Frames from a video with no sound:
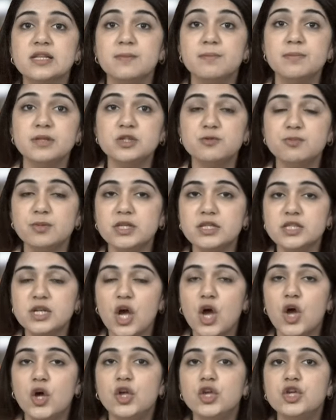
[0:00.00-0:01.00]
commitment
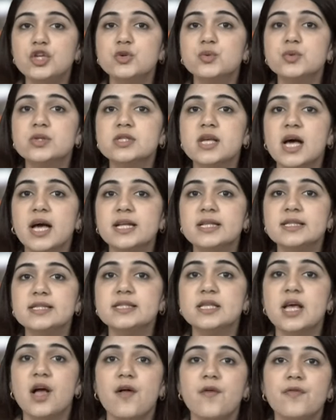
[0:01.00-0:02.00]
to
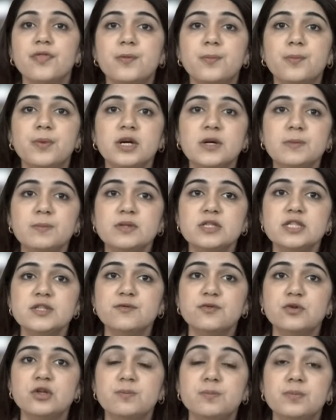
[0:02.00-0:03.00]
science, the
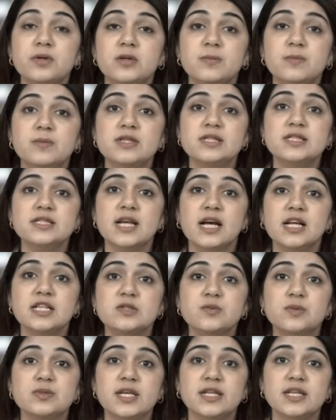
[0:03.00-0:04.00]
purposeful purple
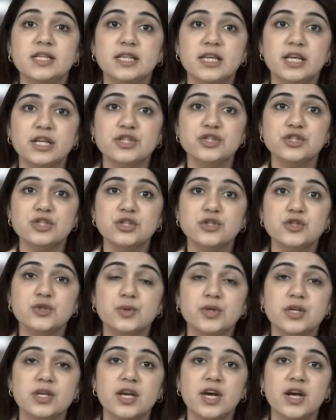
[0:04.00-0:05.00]
stands for dedication
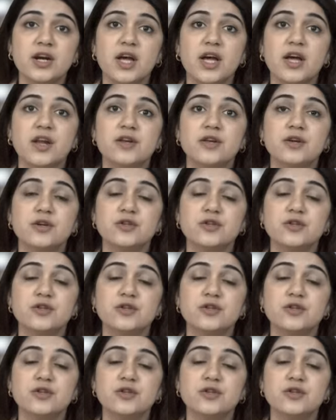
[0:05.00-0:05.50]
to care and